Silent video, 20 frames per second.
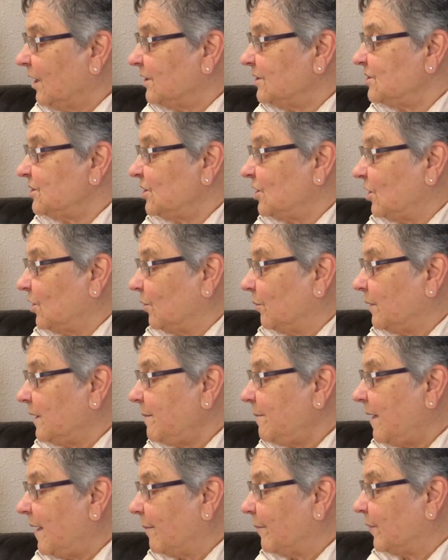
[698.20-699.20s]
"Do you
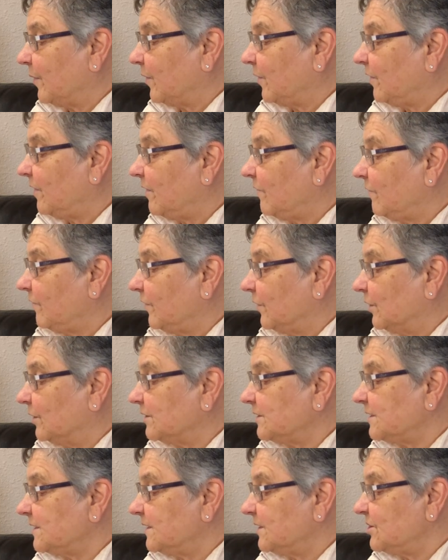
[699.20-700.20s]
remember the
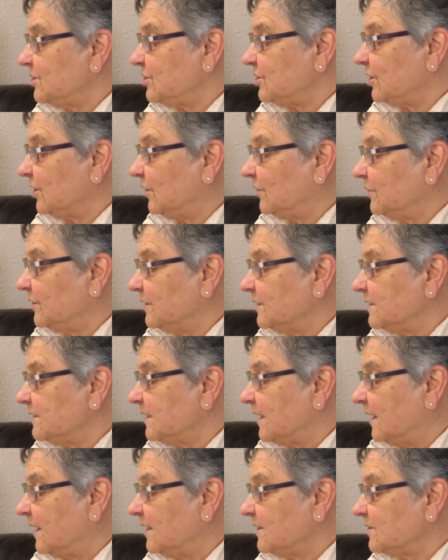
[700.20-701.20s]
verse the children's
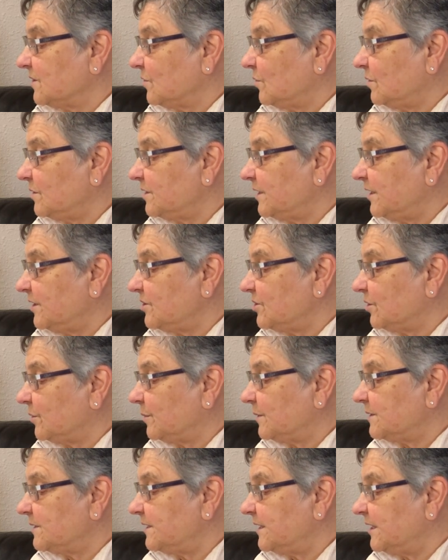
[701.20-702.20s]
Sunday school teacher
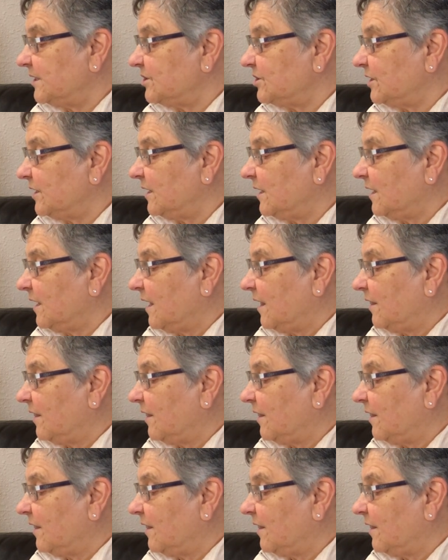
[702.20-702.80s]
was teaching